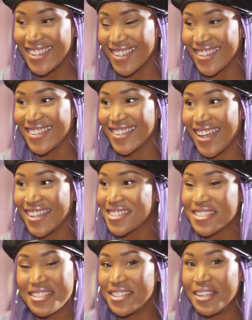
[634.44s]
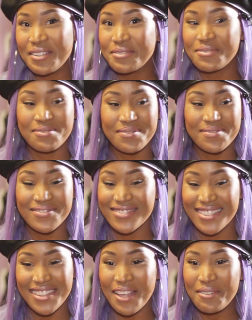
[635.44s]
Yeah, I just love
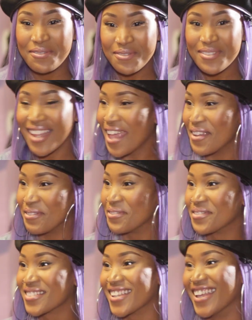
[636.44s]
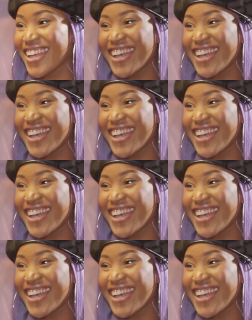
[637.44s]
life.